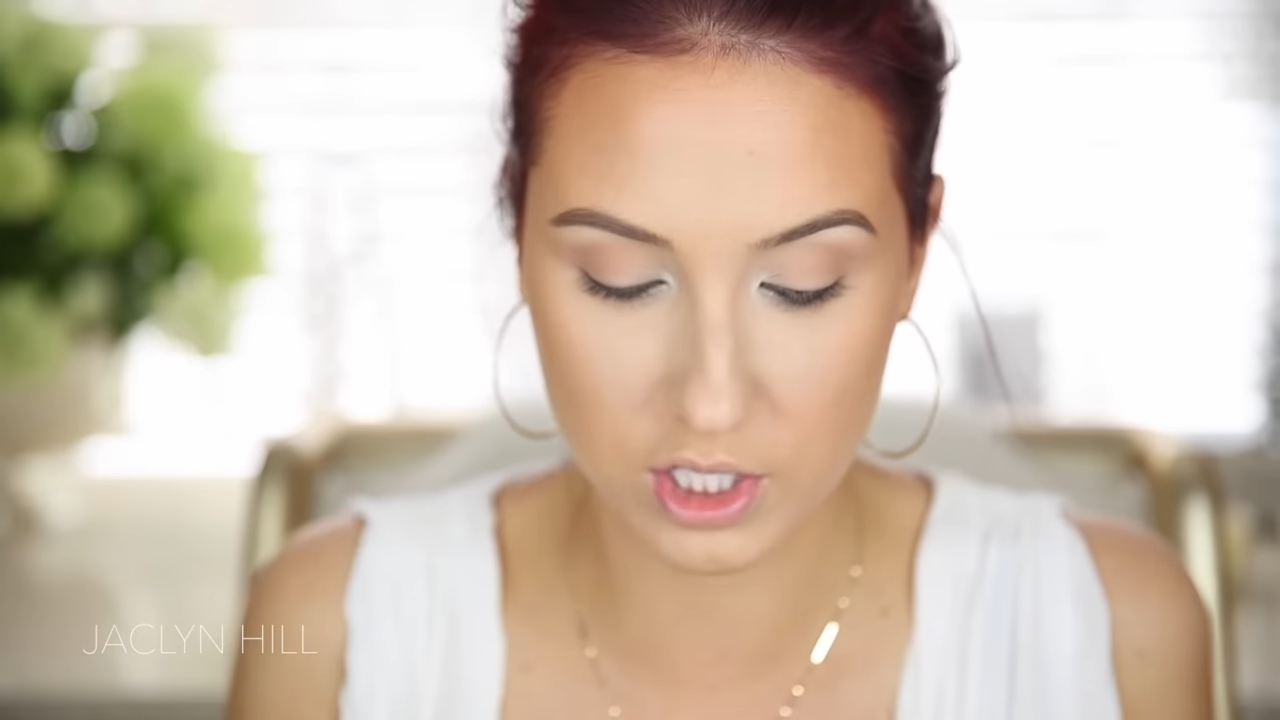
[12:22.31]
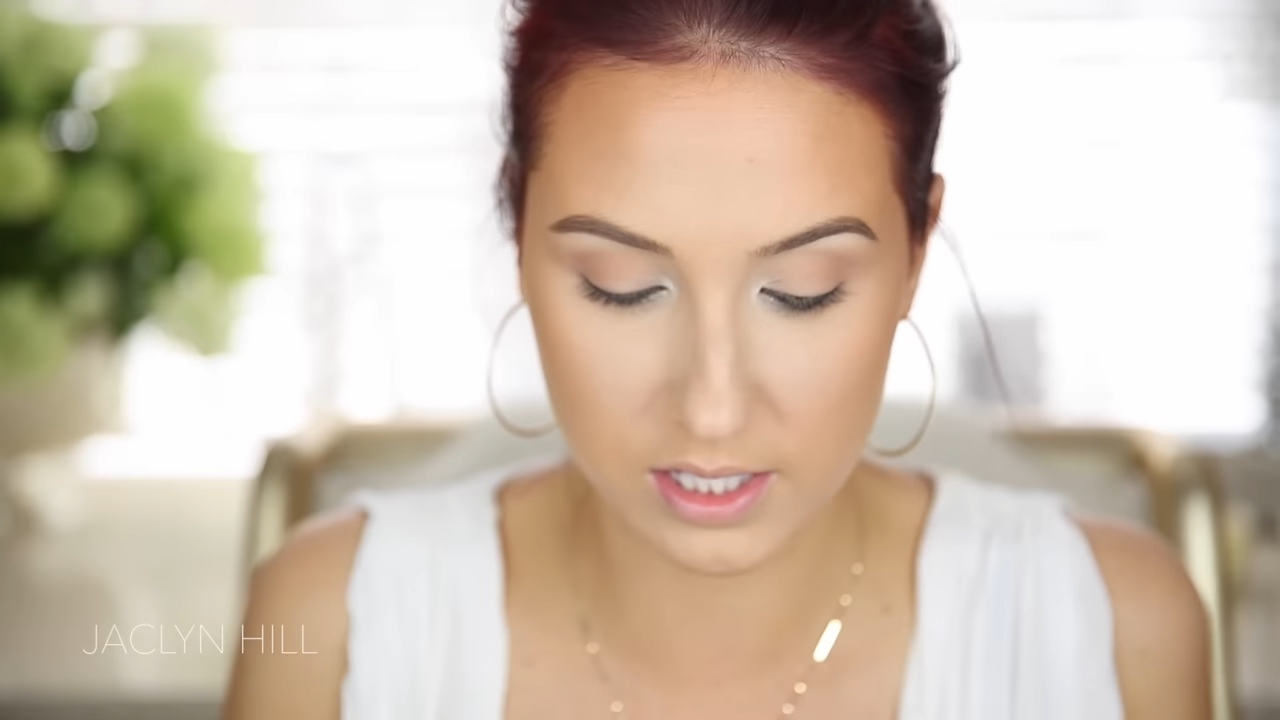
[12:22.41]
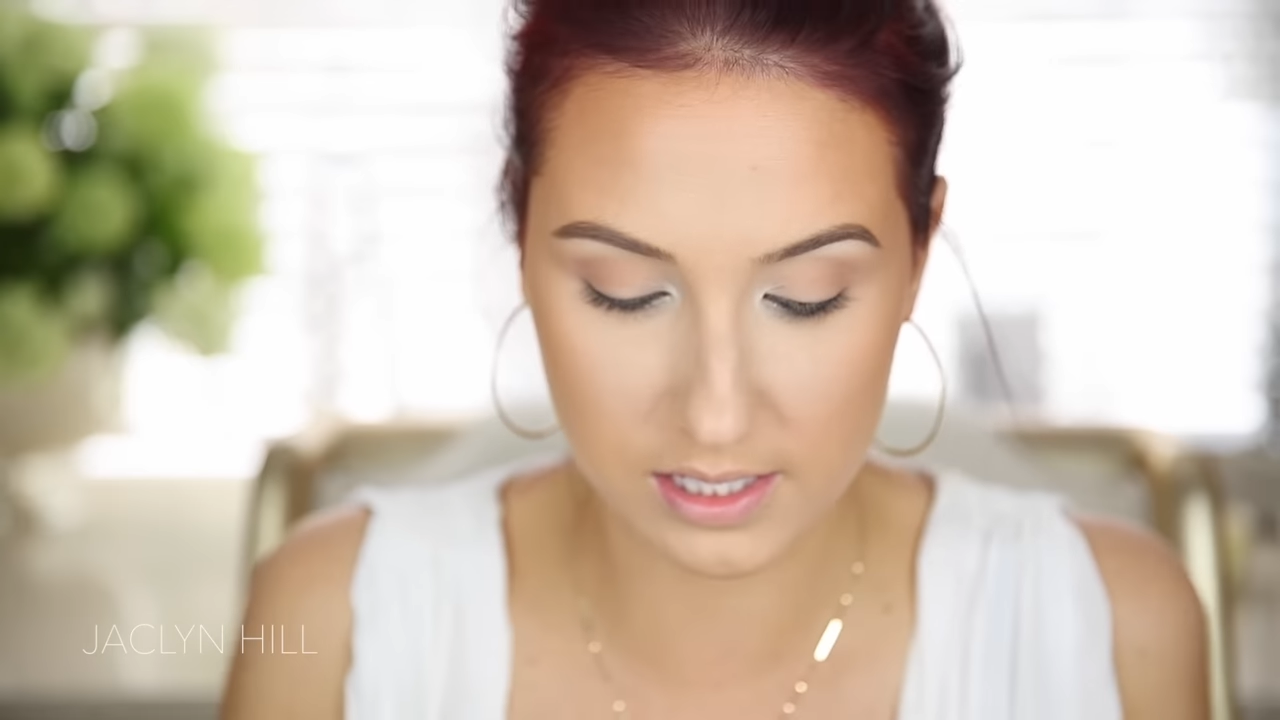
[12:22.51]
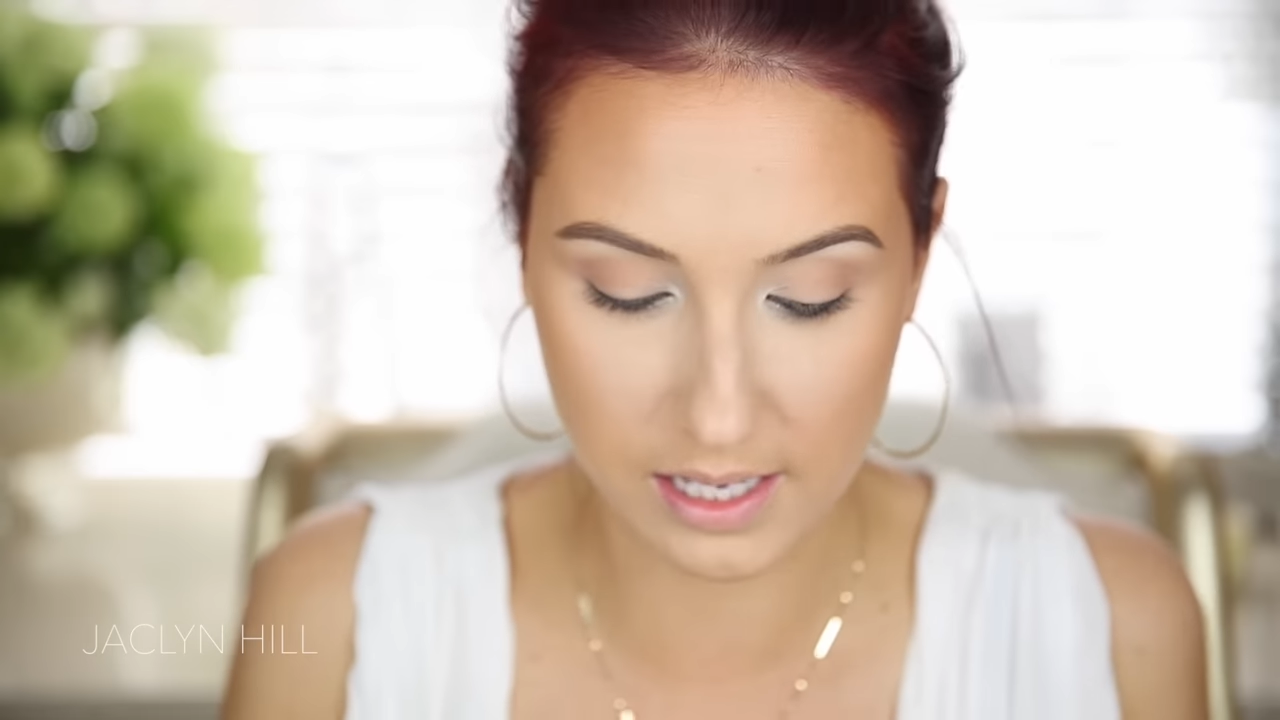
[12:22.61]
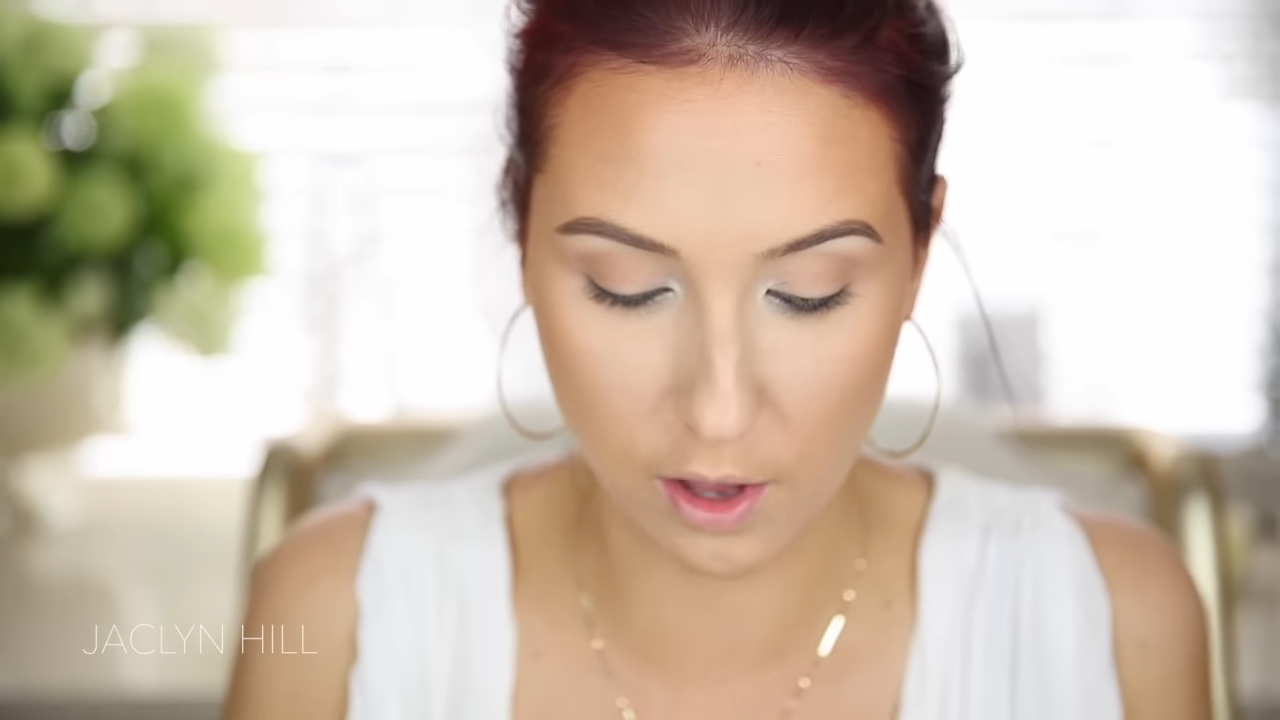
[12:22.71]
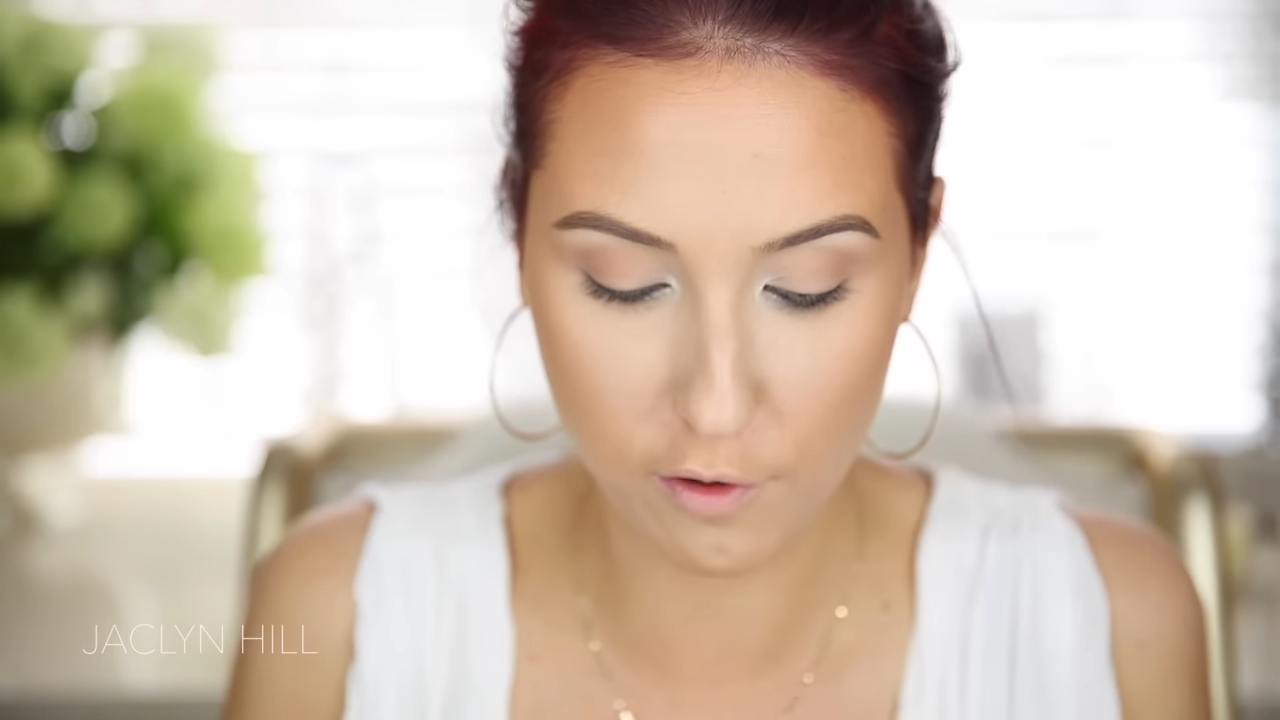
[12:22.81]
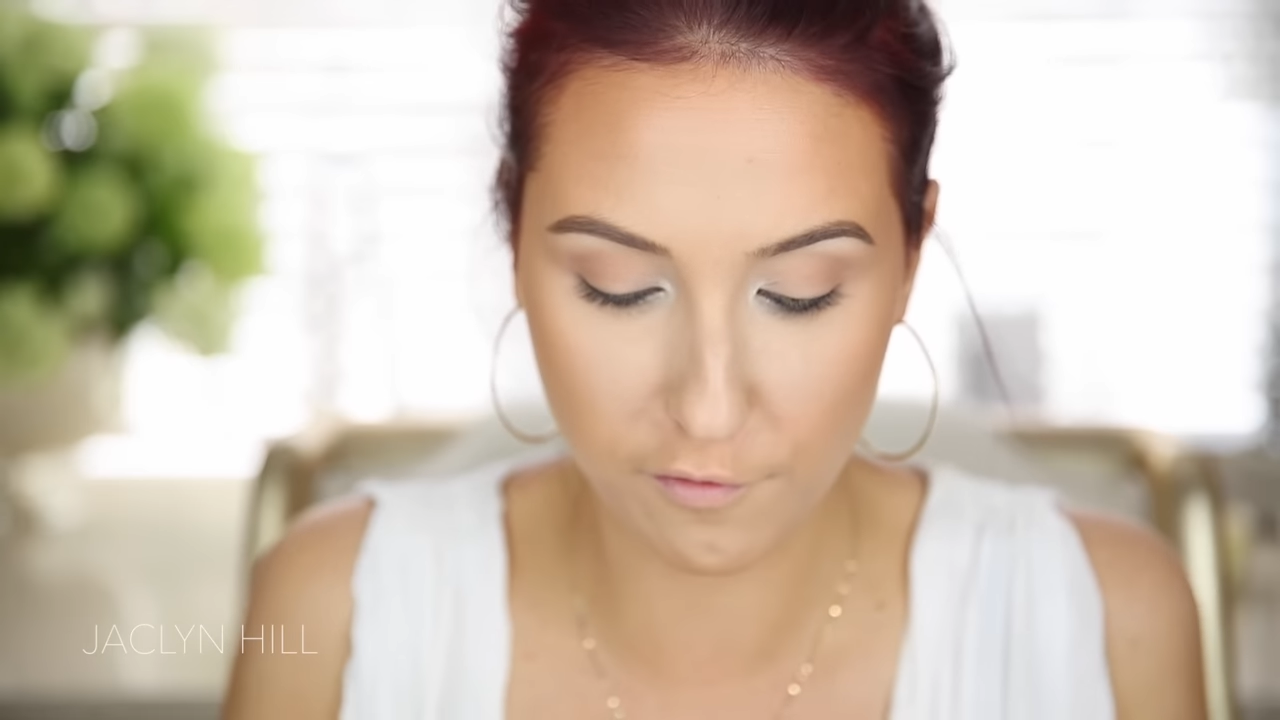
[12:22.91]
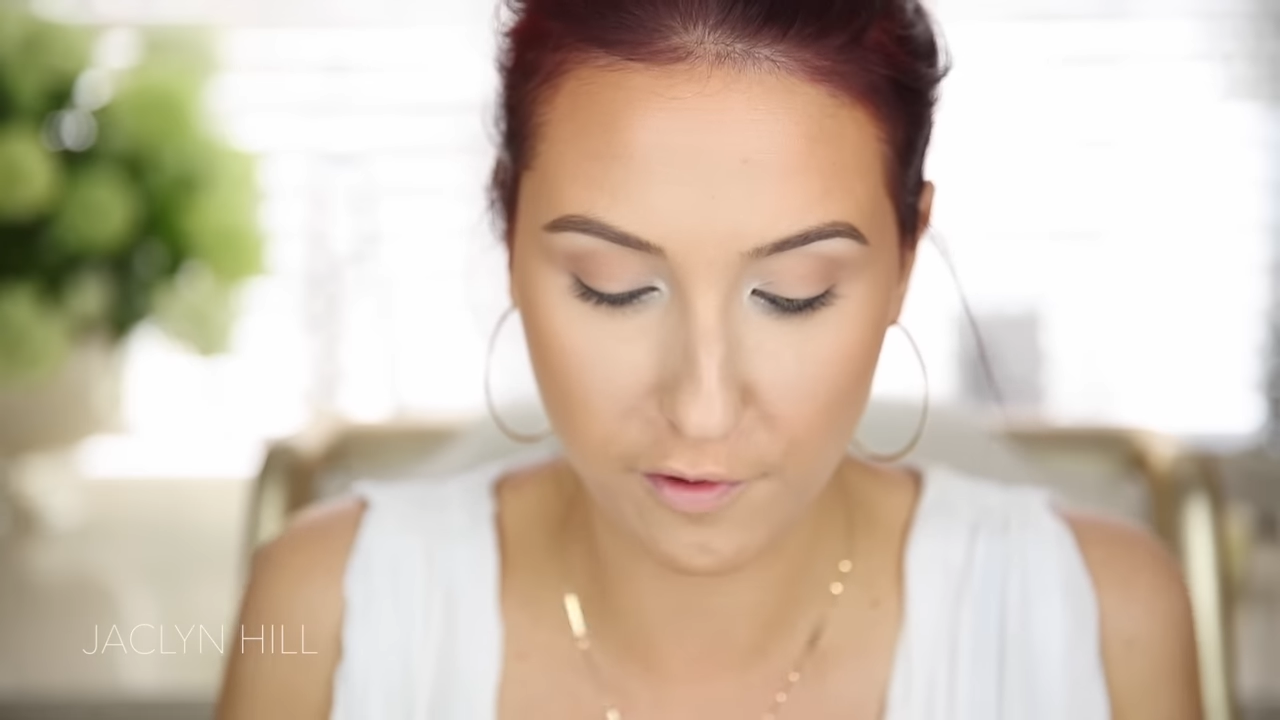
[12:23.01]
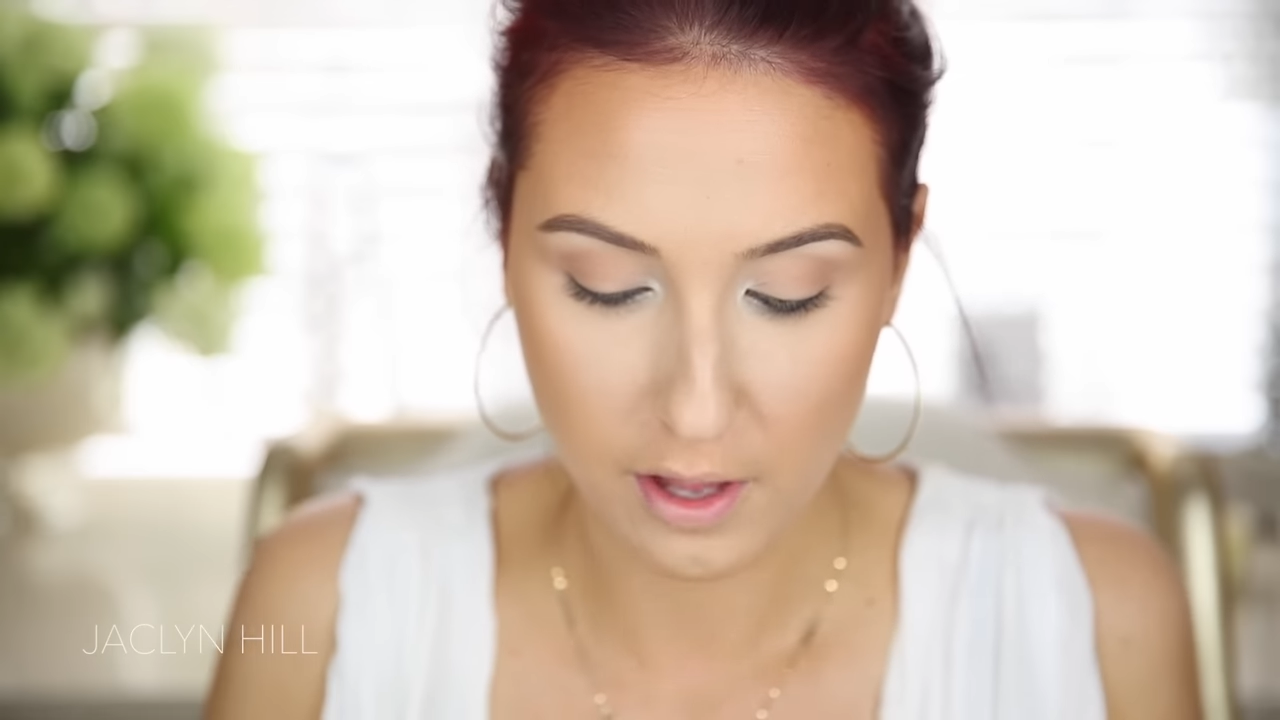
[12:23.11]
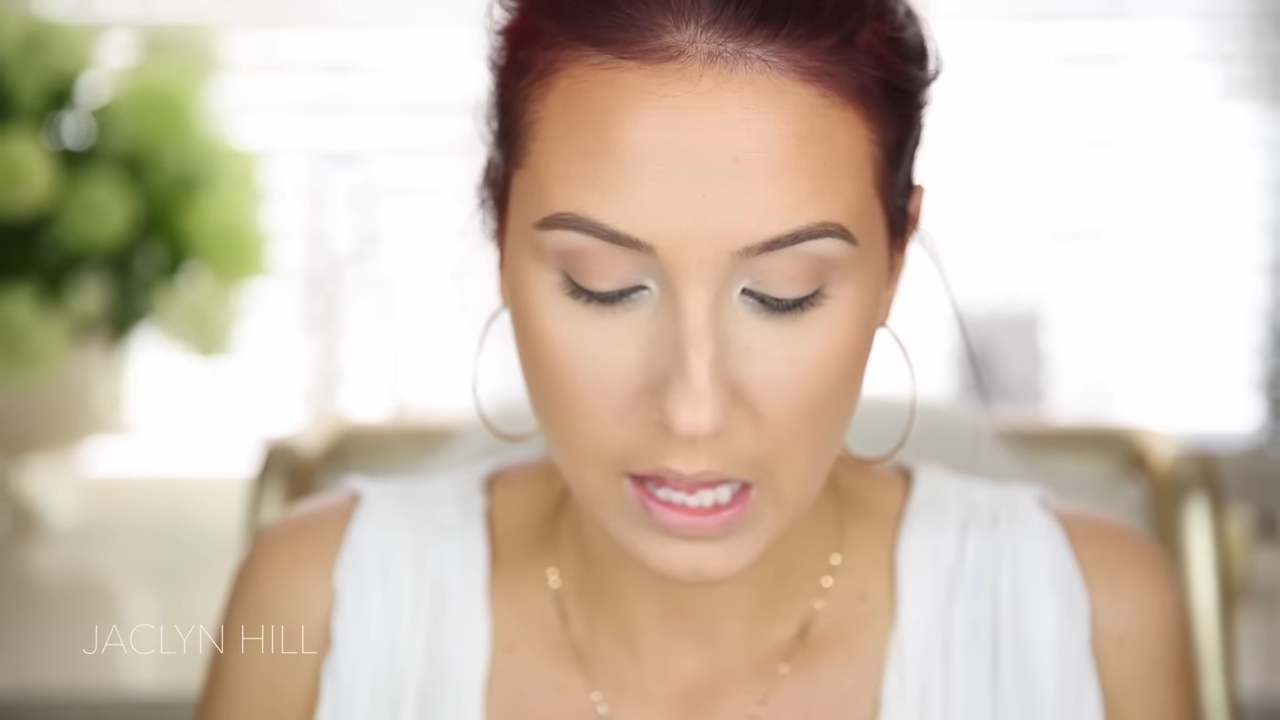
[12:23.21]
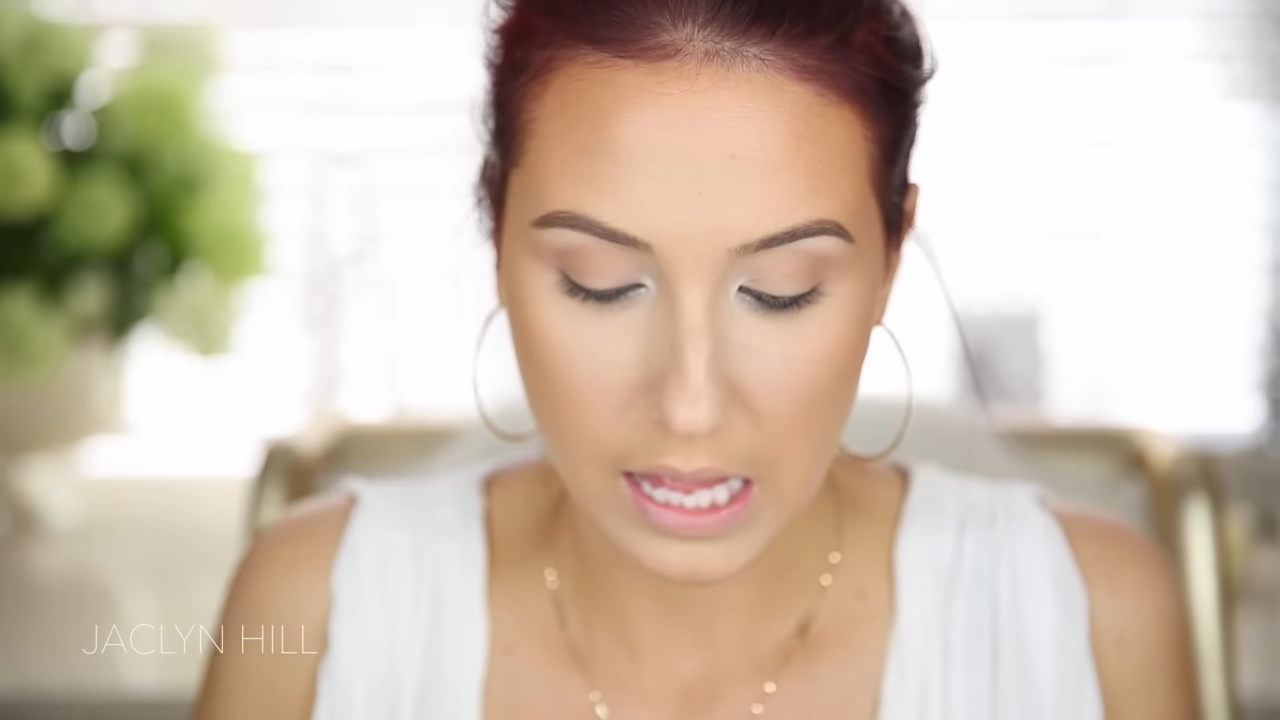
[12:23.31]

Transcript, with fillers: itself.